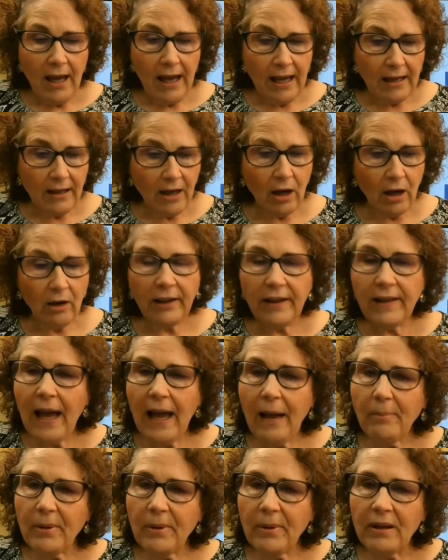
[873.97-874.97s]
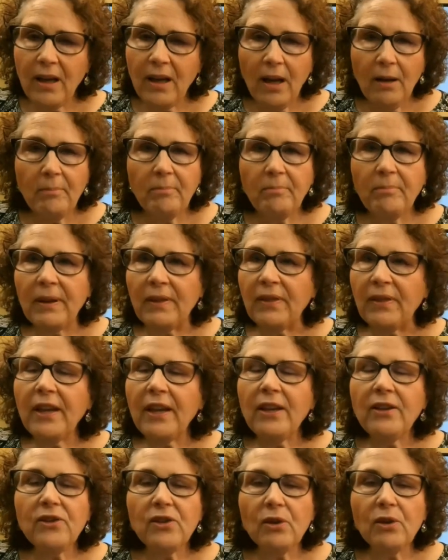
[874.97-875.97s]
Not only that, but
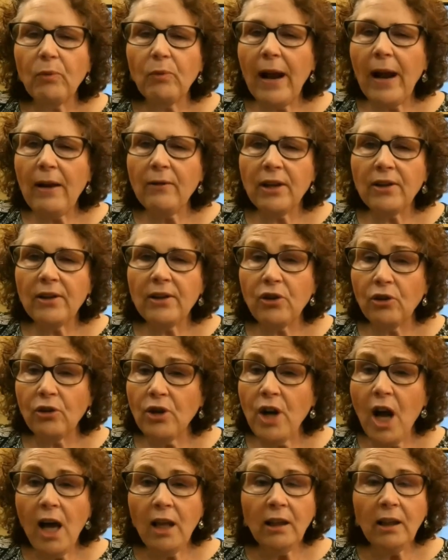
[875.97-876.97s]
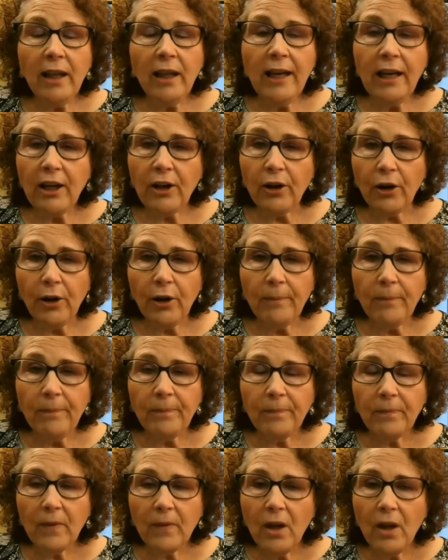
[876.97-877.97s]
things around us are nonlinear.
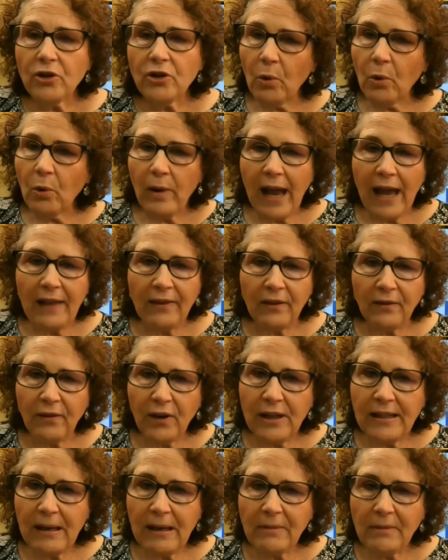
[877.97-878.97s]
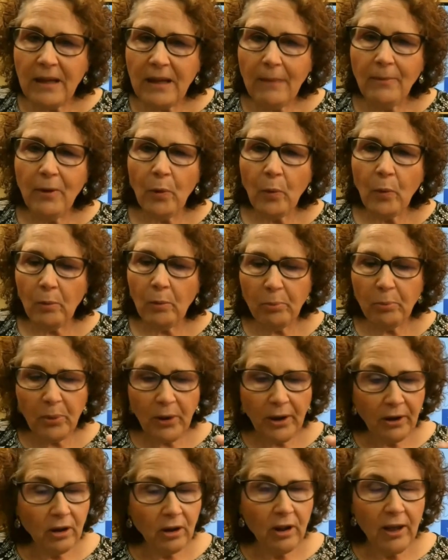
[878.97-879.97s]
So at the very same time that we're
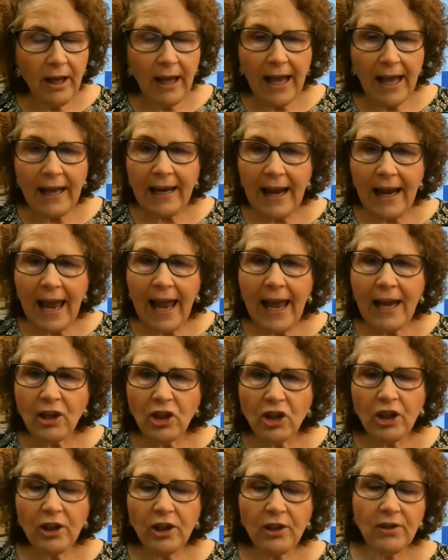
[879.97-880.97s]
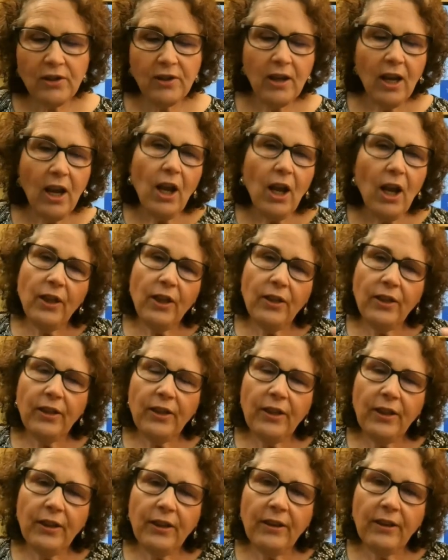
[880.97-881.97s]
brittle and anxious,
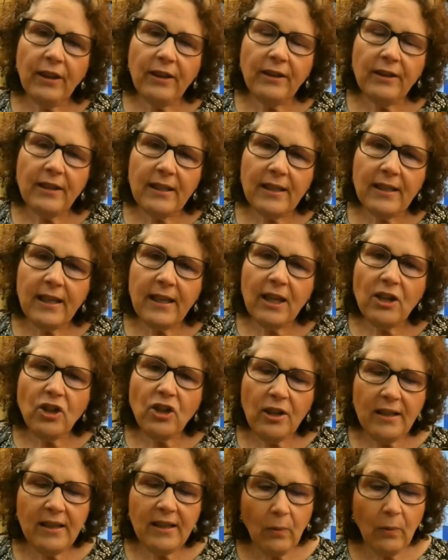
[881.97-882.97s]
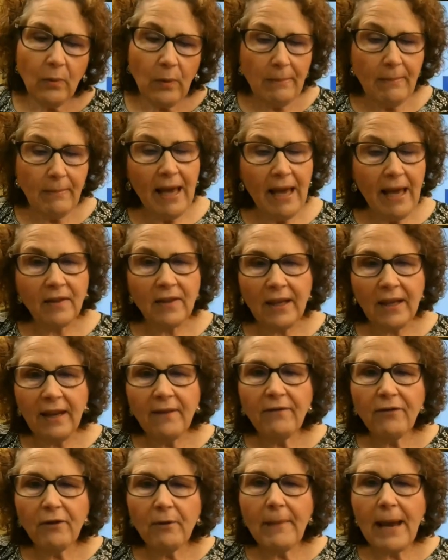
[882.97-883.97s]
the decisions that we make, the
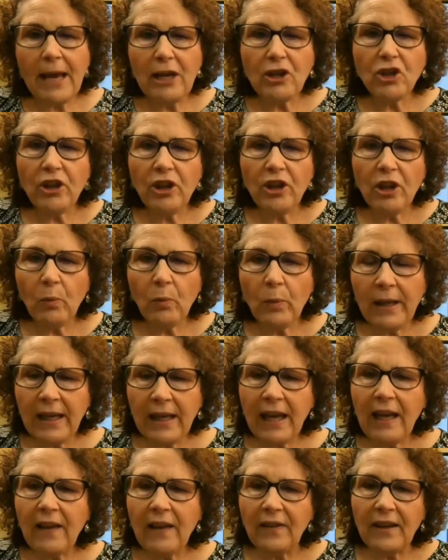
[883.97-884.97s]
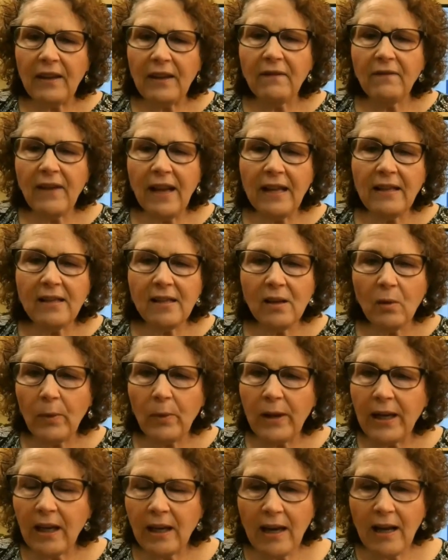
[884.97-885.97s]
information that we get, the events that
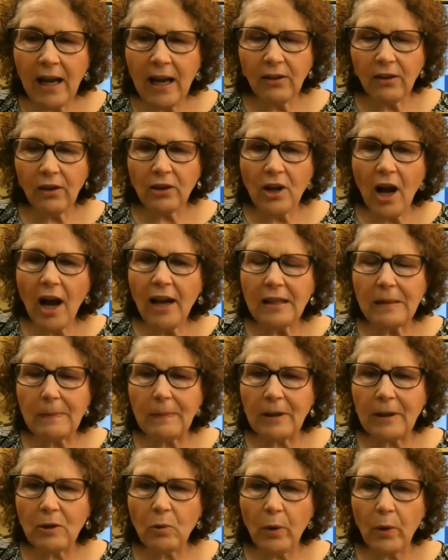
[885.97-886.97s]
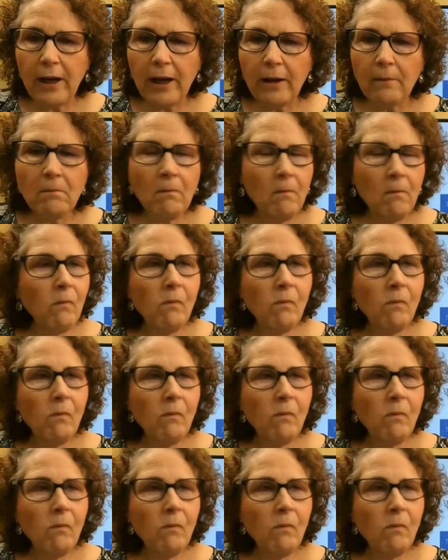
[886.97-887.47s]
we connect the dots between,